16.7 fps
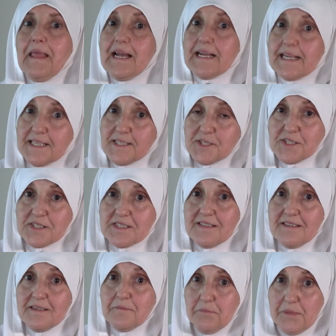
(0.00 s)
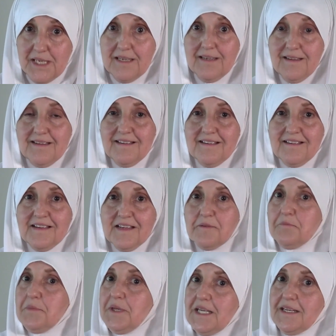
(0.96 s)
against me.
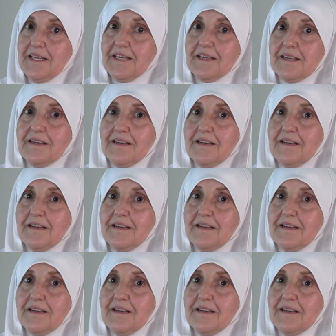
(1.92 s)
Meaning,